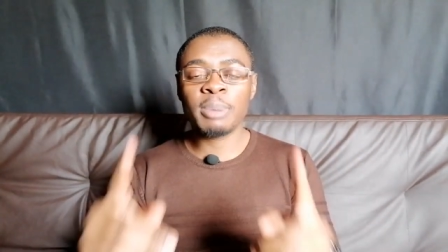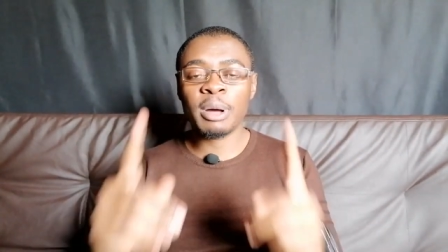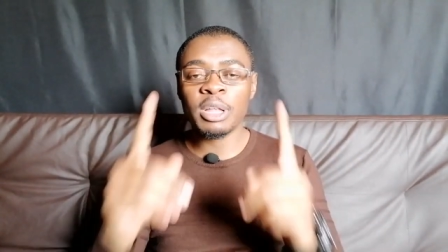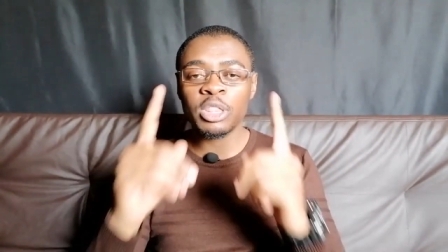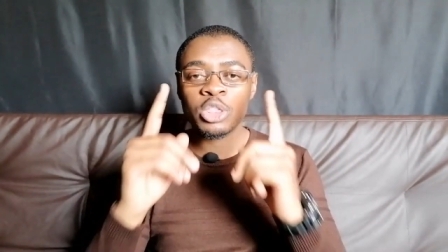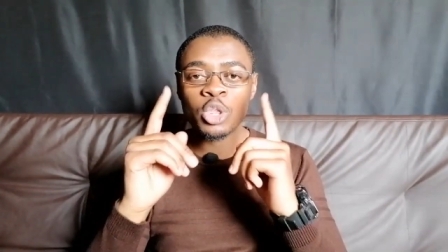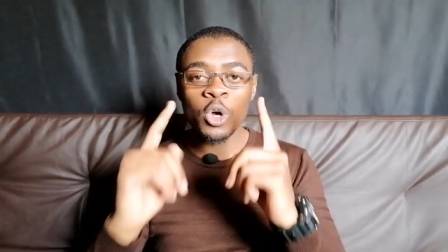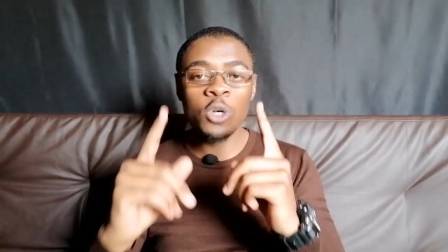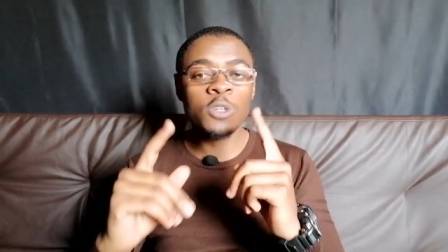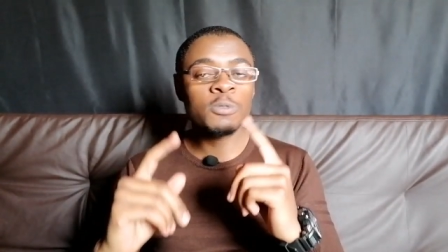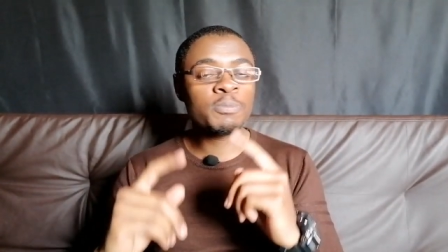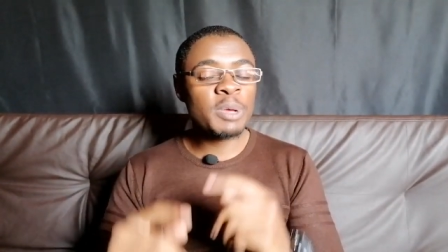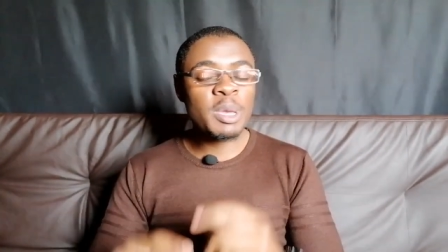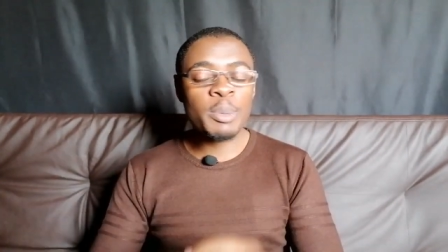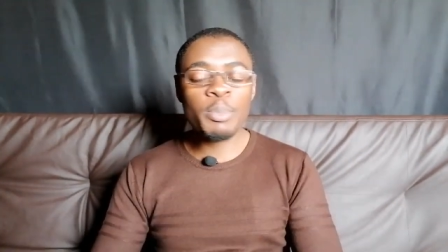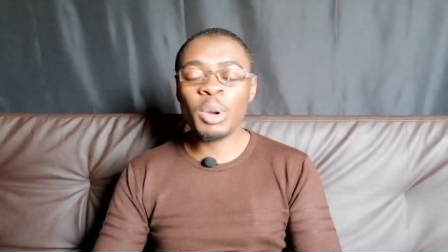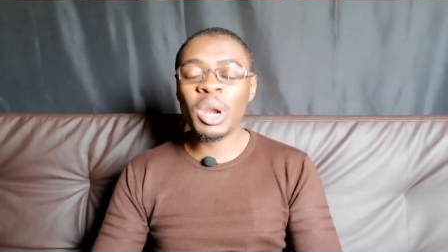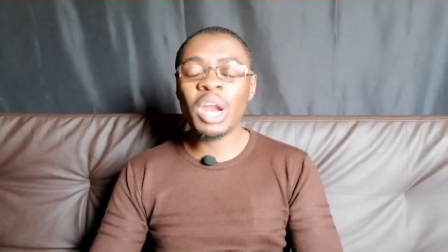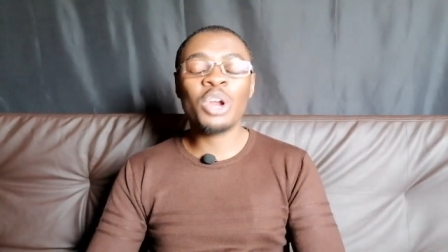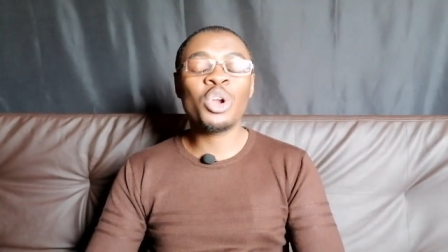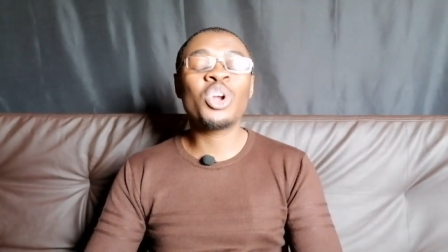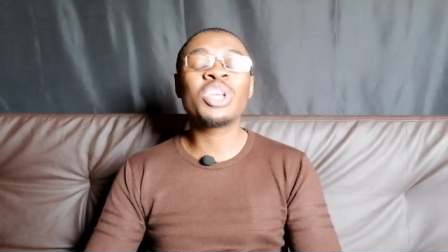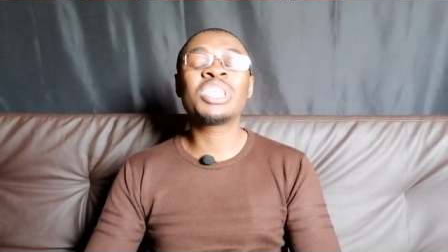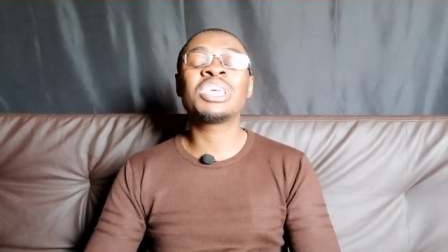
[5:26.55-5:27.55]
but those
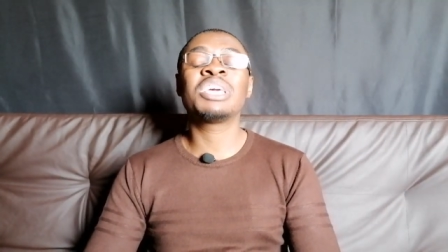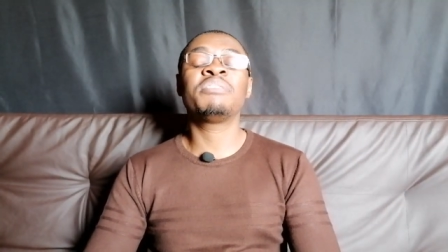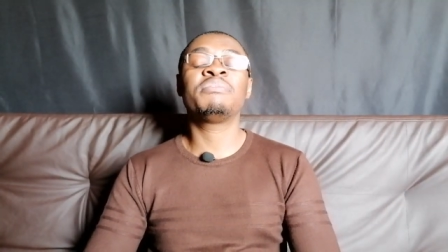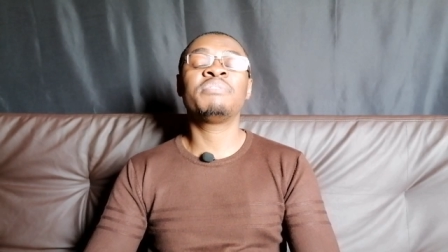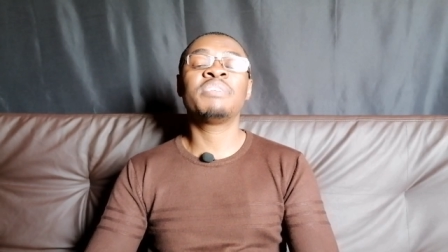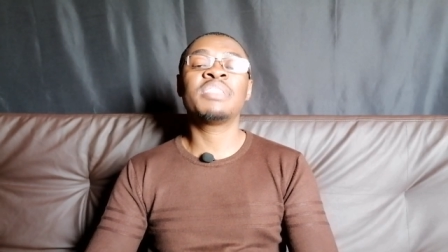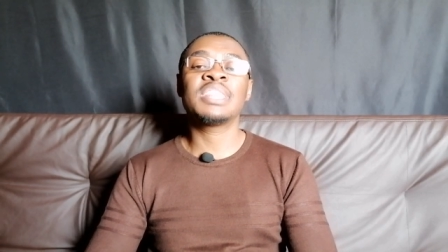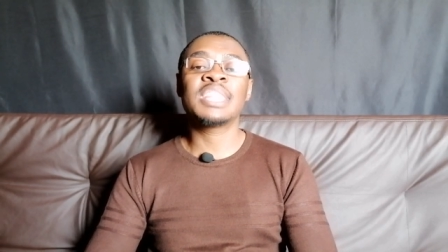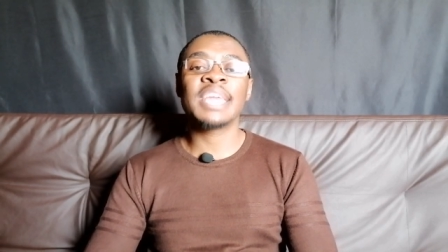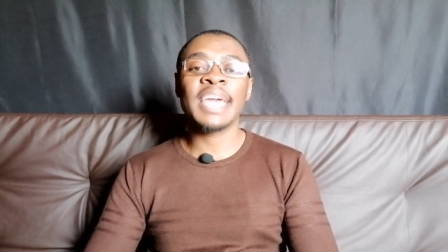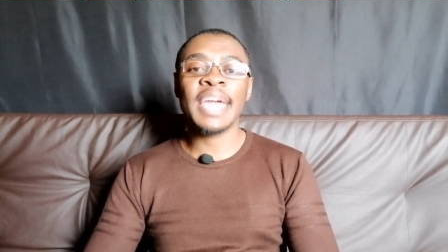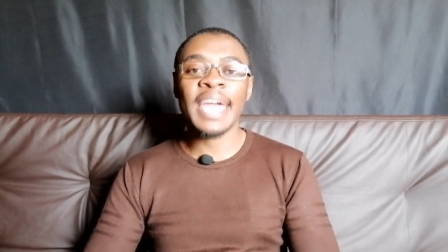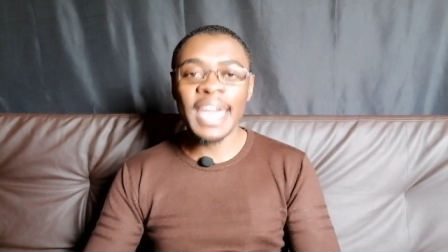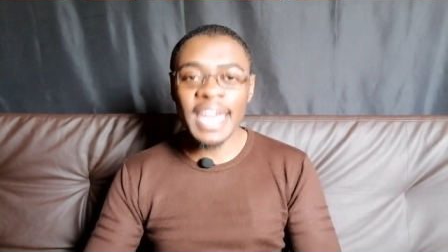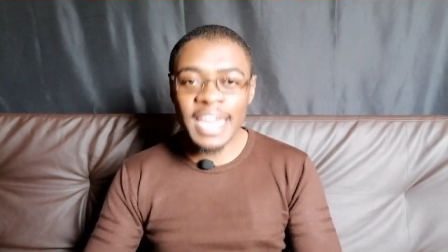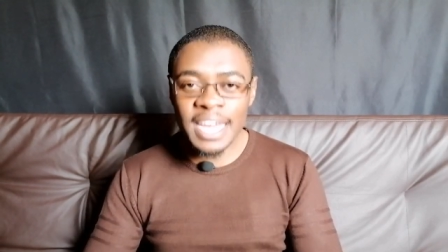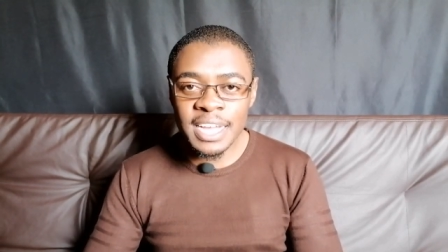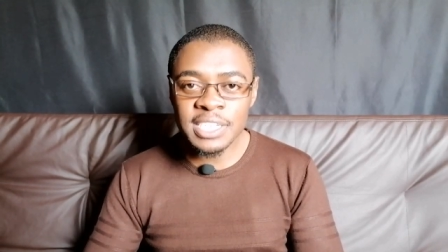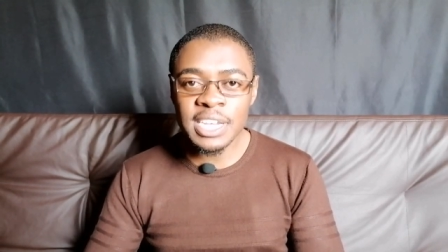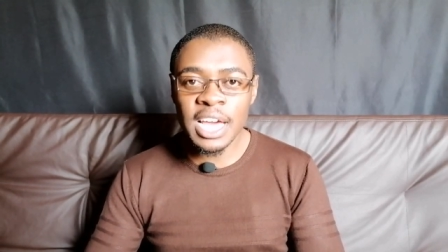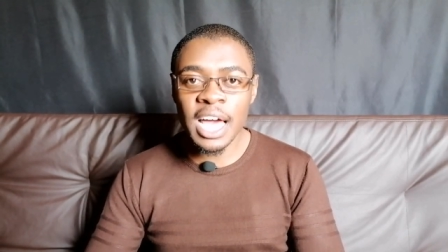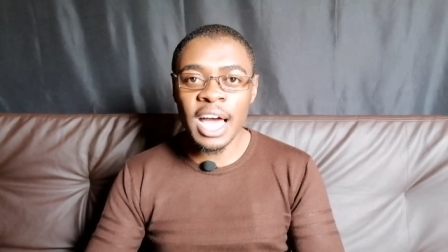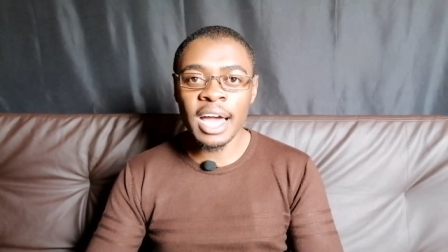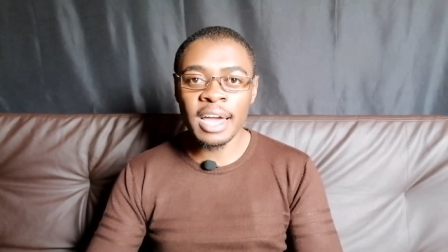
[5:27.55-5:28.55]
people are not given the
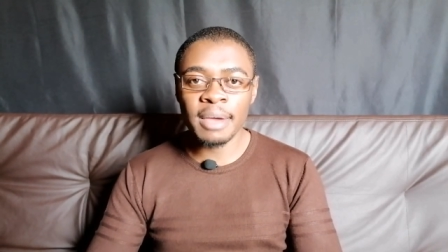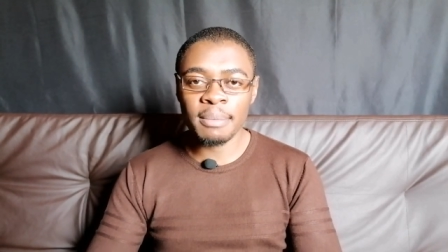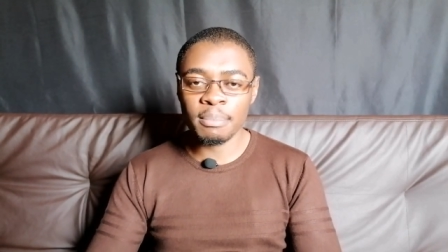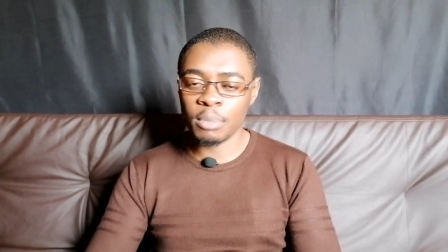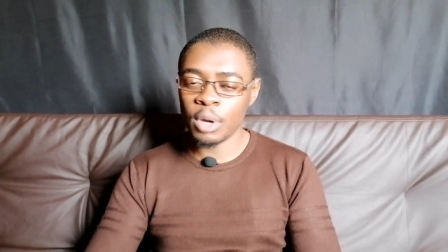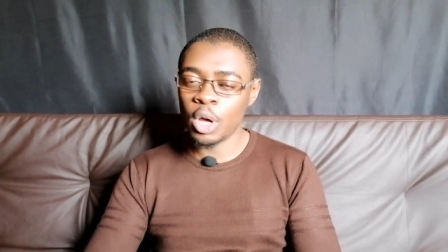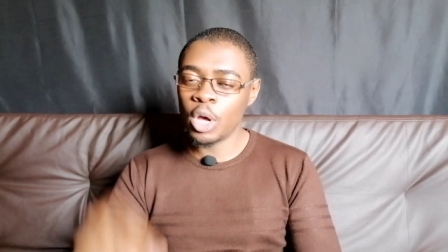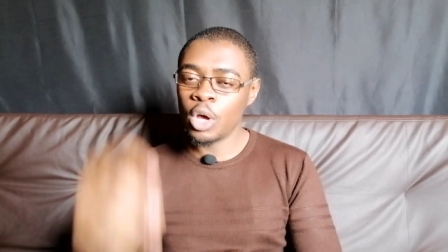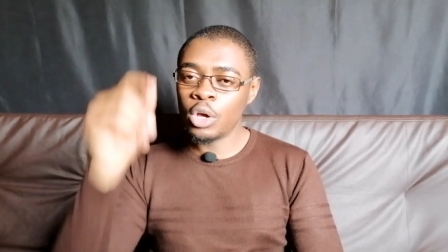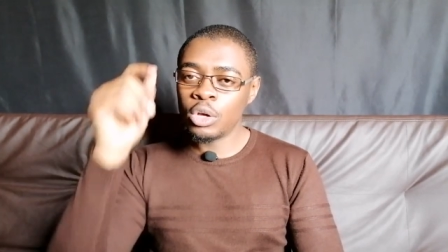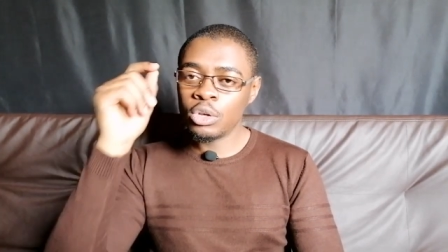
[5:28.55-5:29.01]
airtime